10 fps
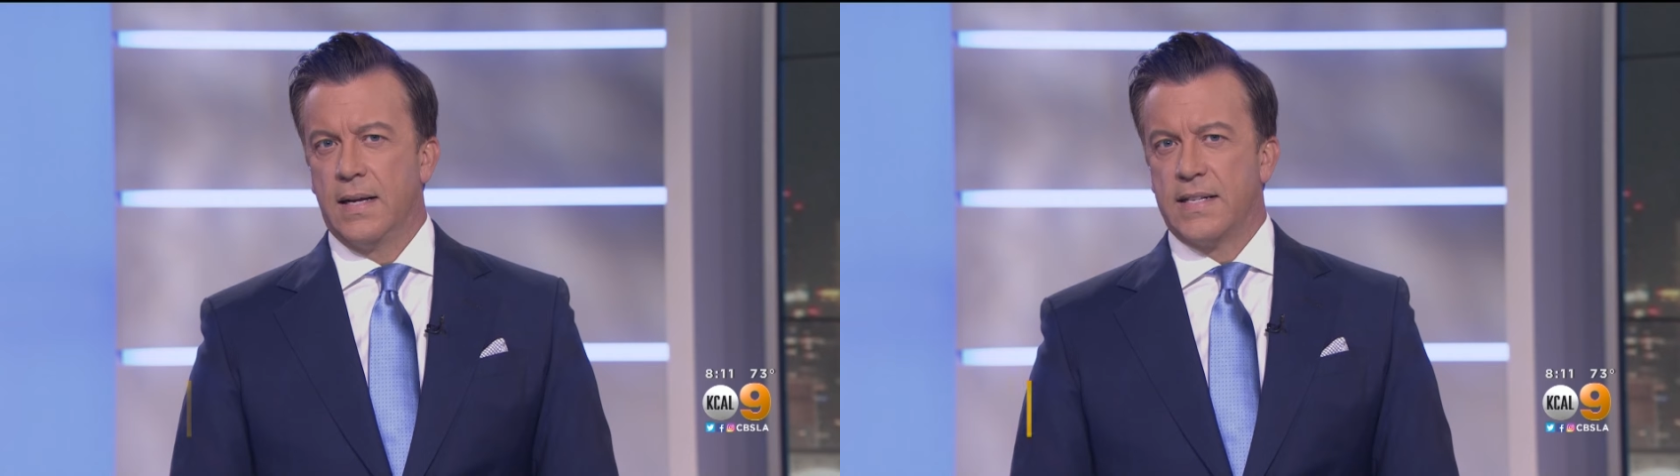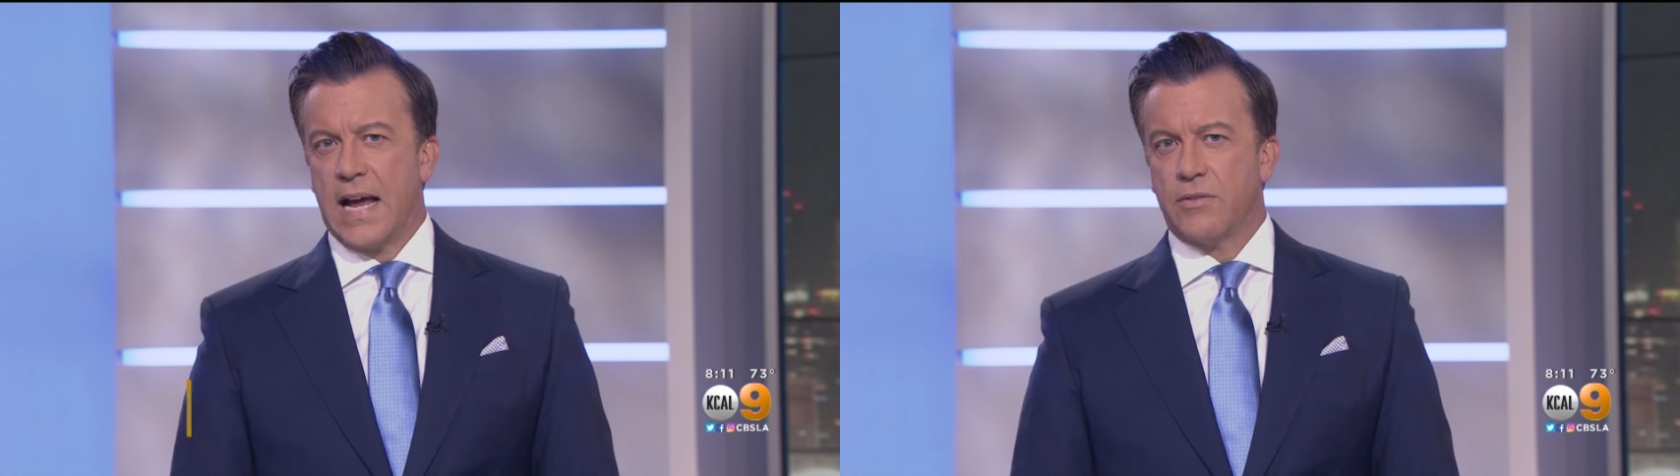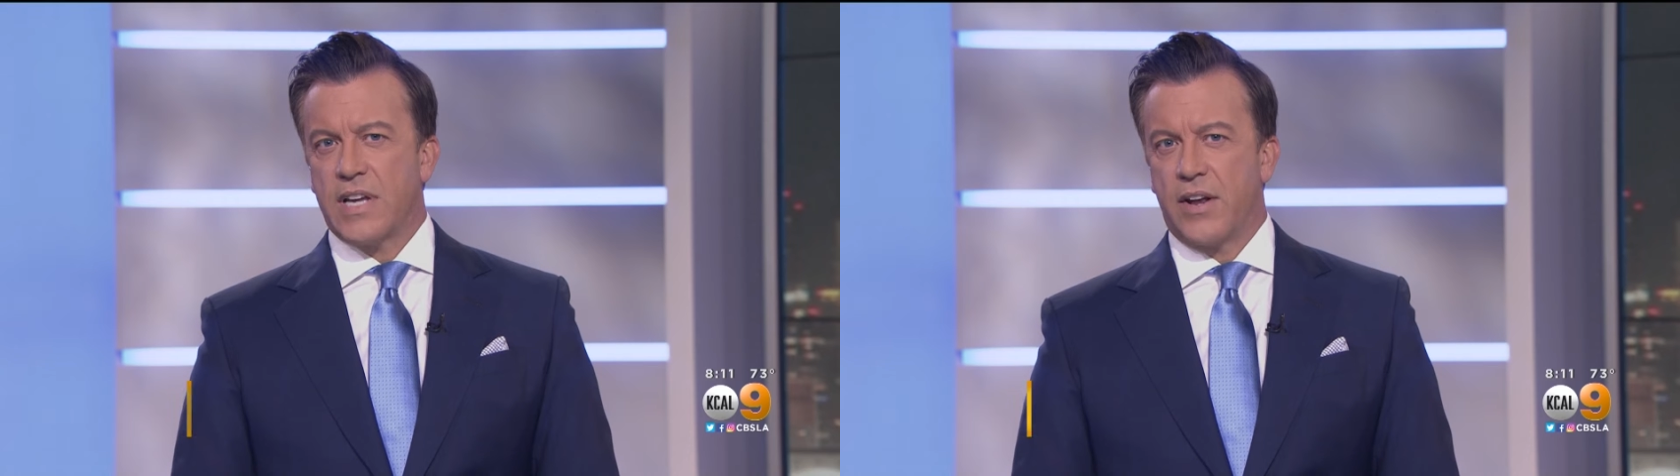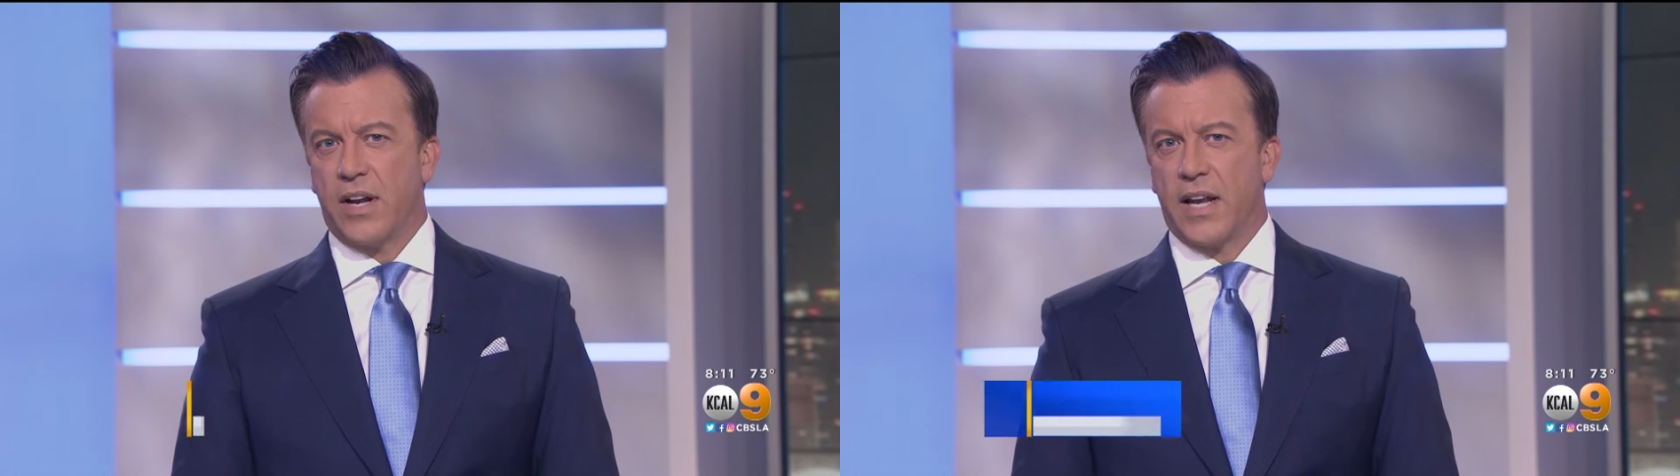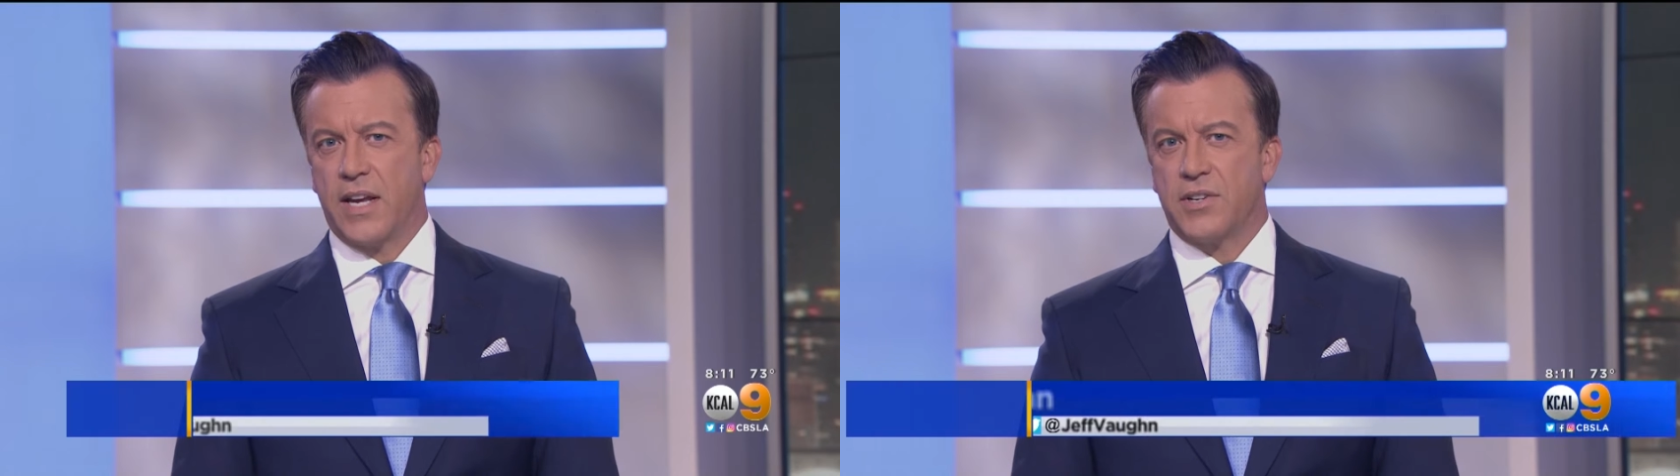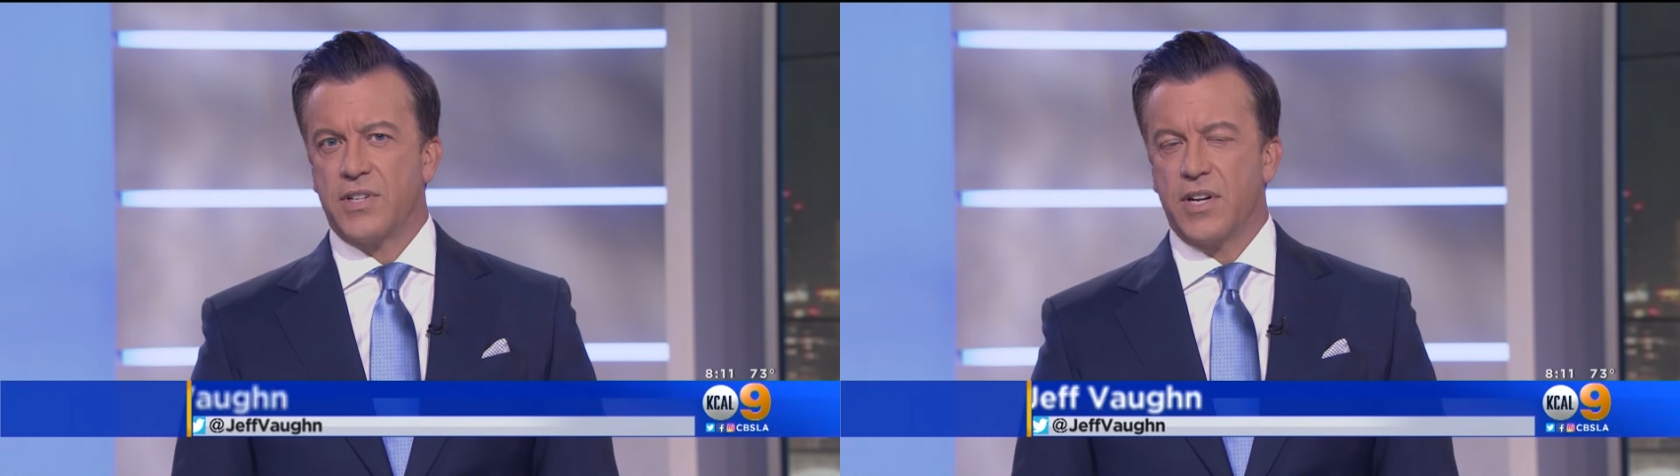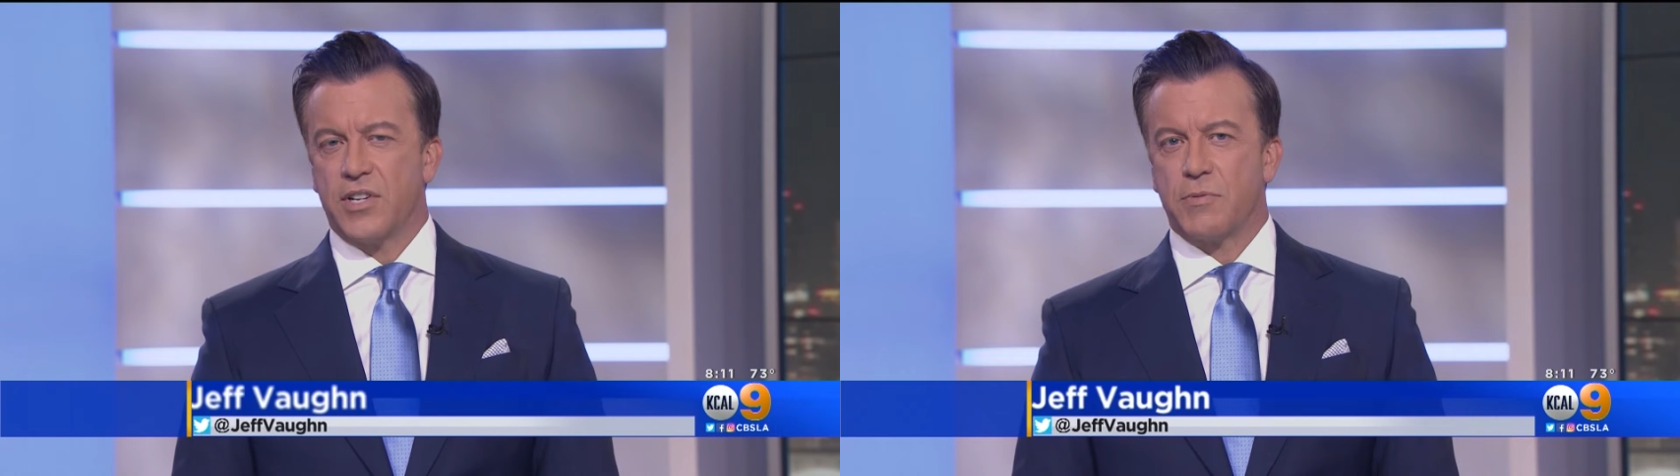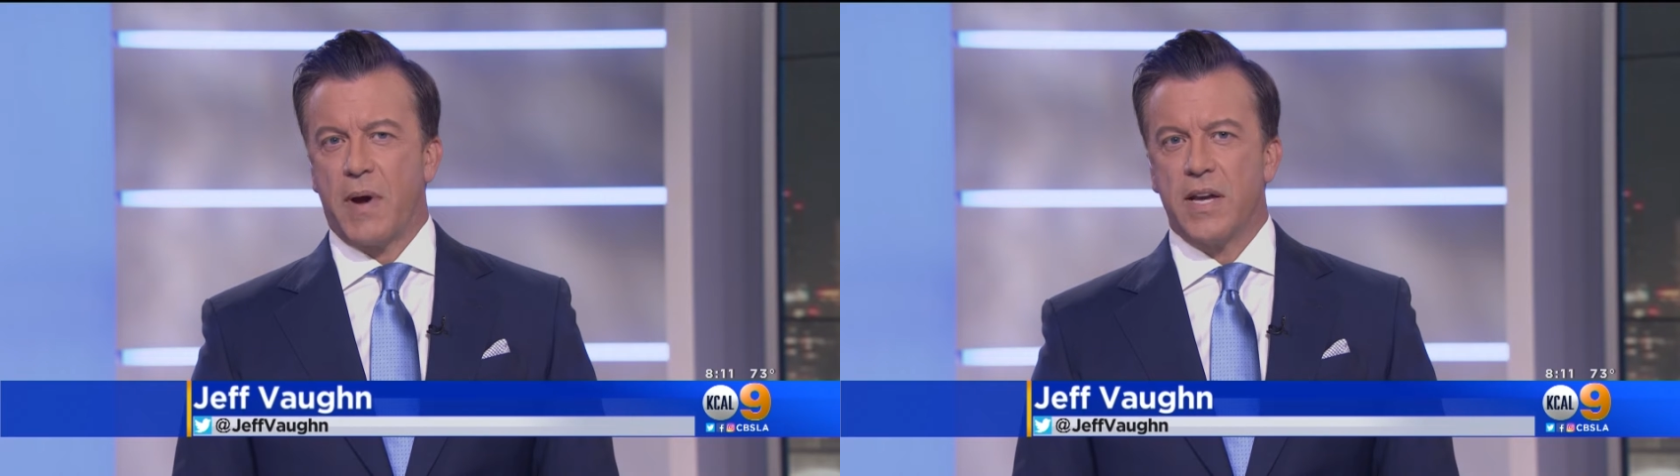Downtown LA has seen
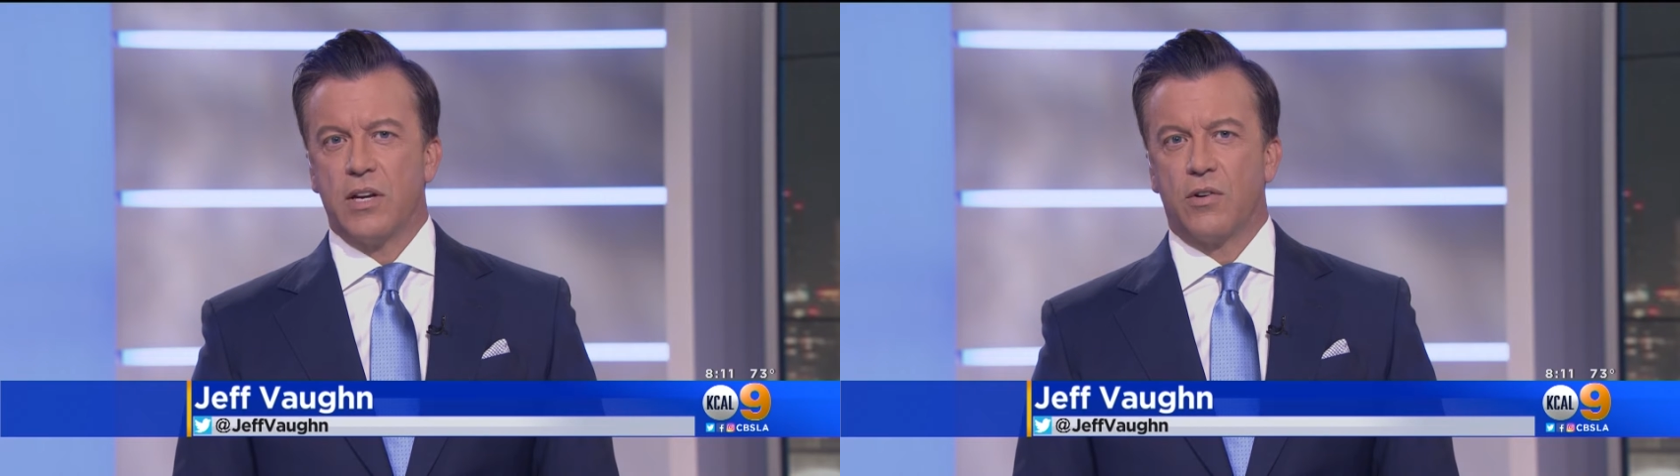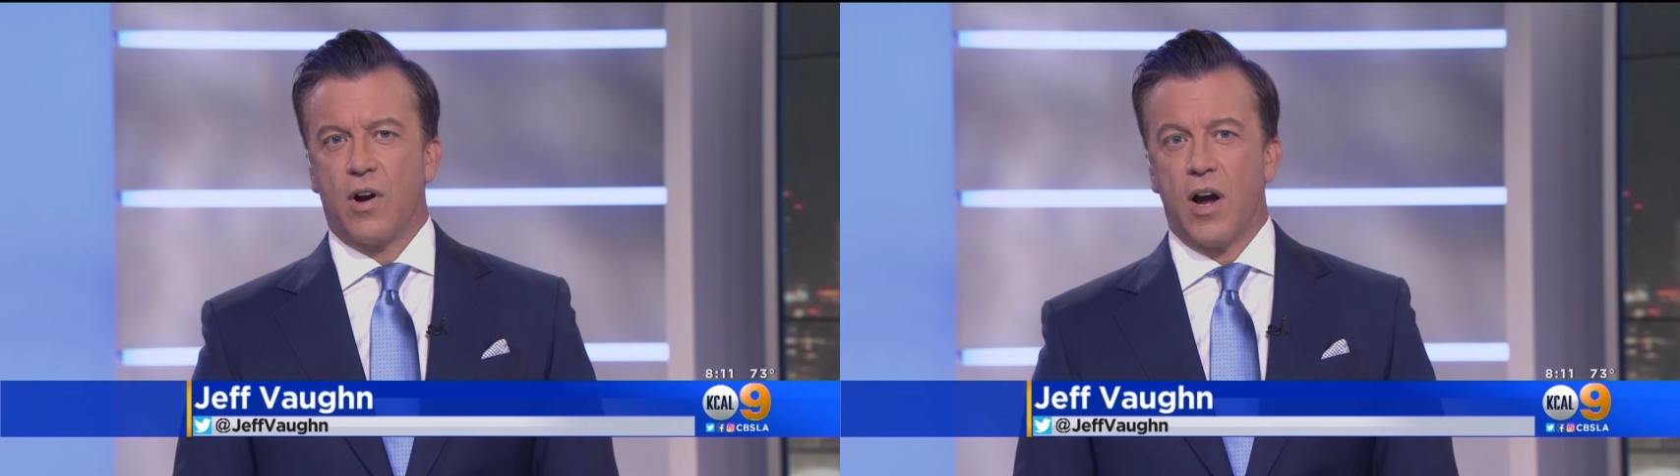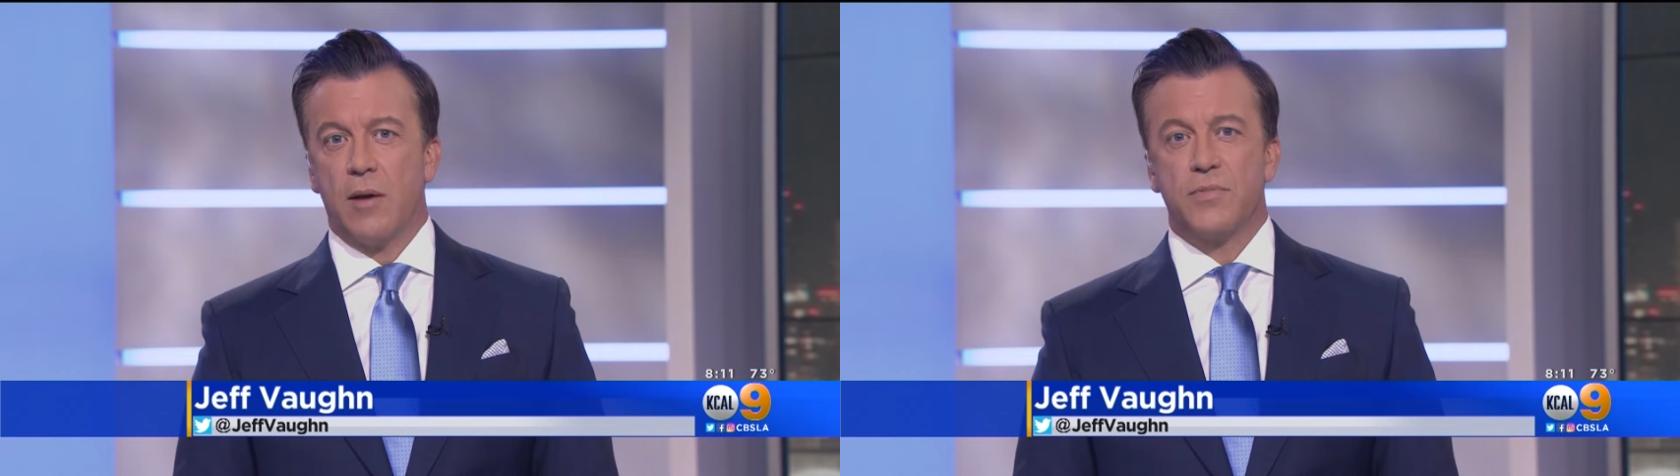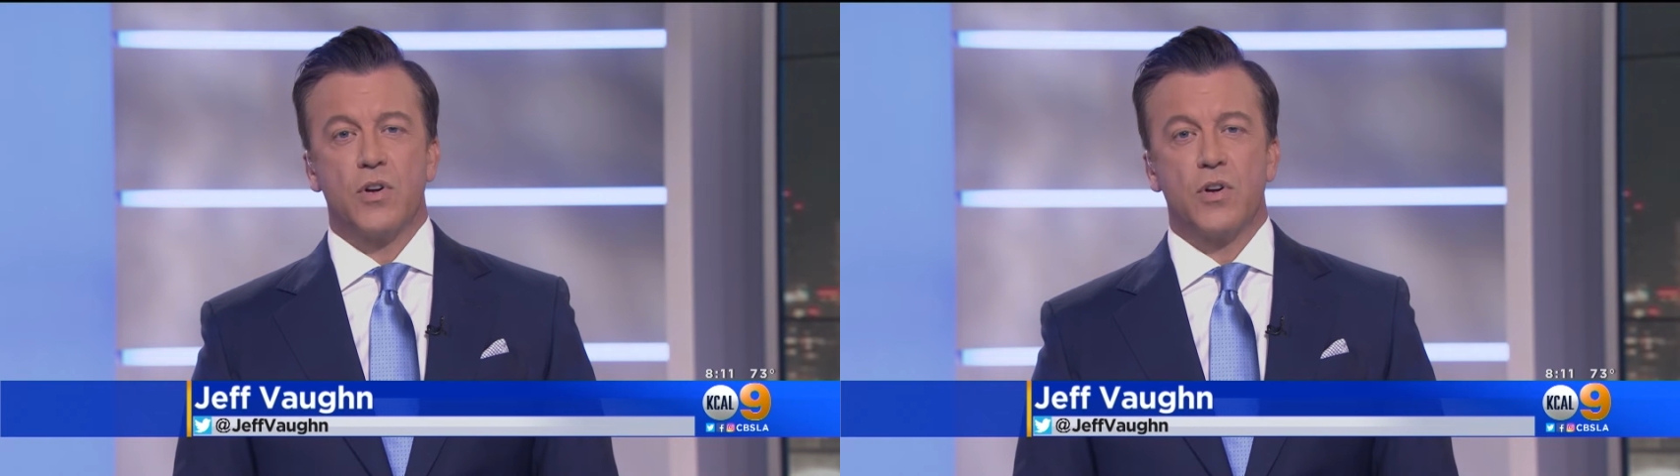a spike in crime,